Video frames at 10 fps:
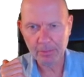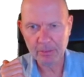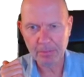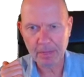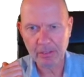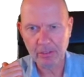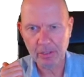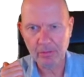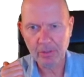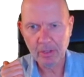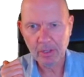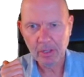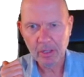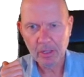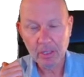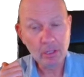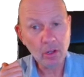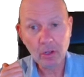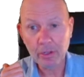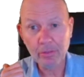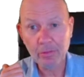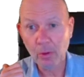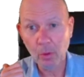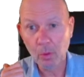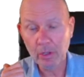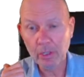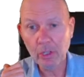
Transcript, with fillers: perspective, you're not looking forward.